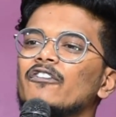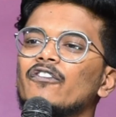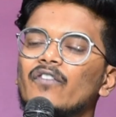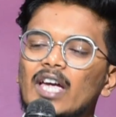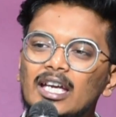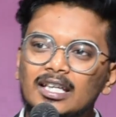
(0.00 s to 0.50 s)

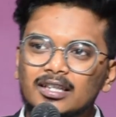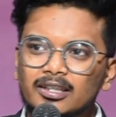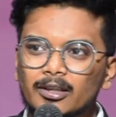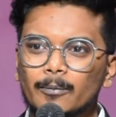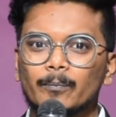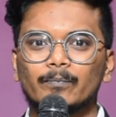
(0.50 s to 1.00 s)

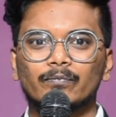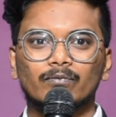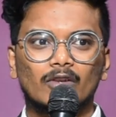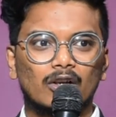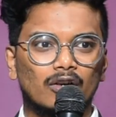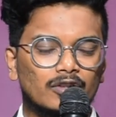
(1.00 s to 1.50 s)

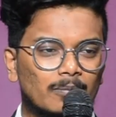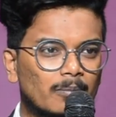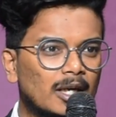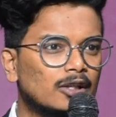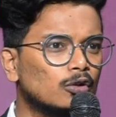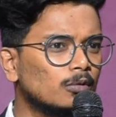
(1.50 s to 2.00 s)
faith of the
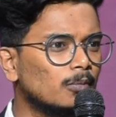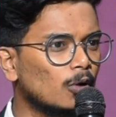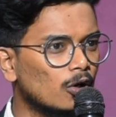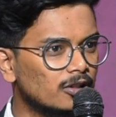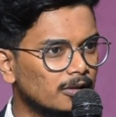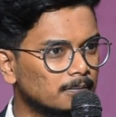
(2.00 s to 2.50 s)
men who
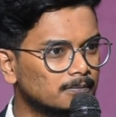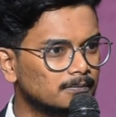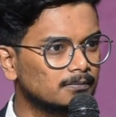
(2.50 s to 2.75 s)
brought him.